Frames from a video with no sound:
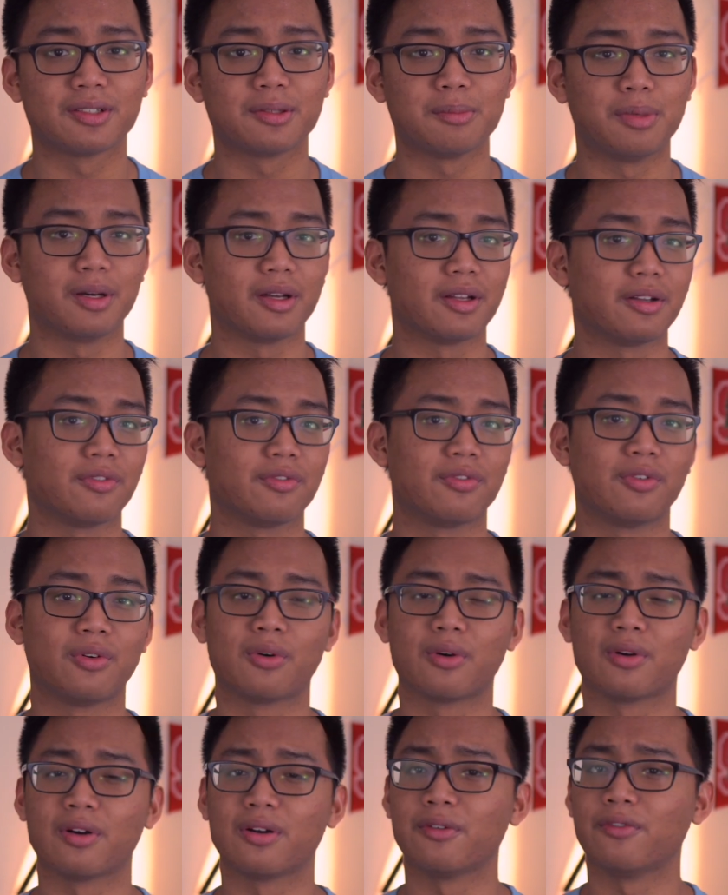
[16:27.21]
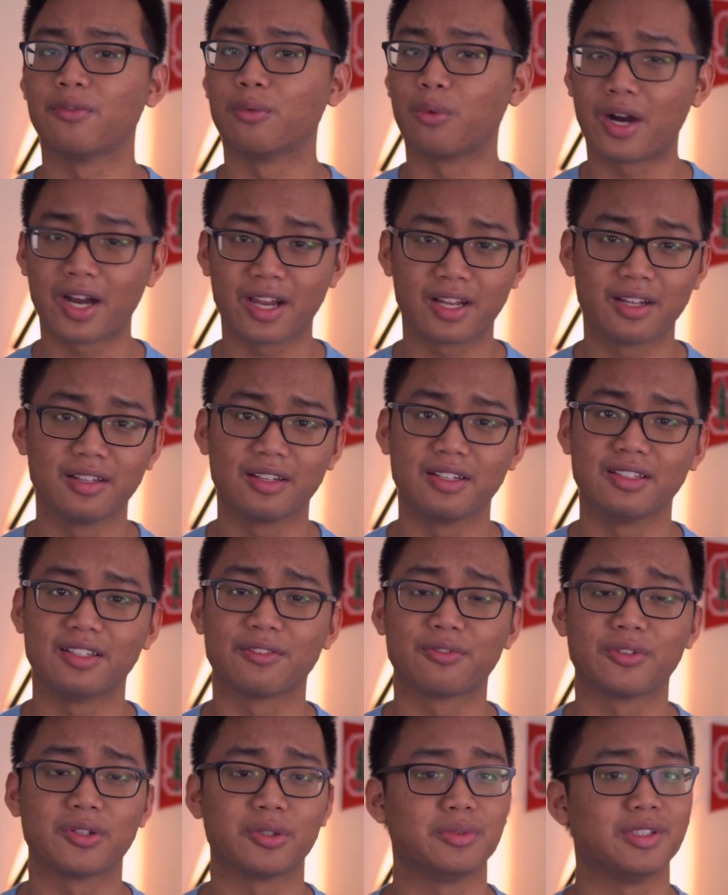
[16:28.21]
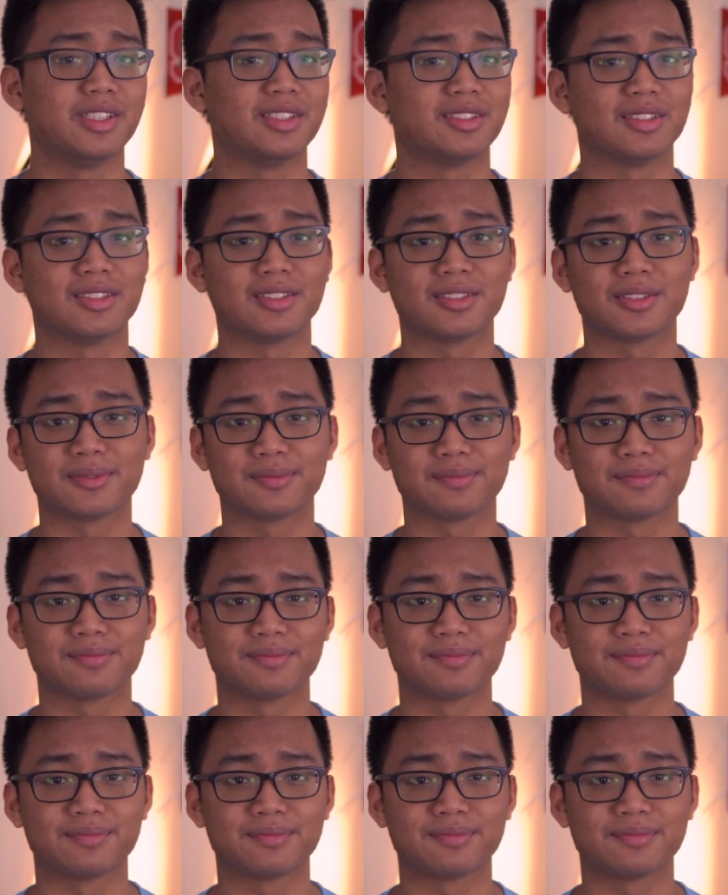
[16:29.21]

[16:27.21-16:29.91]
but for widely different reasons.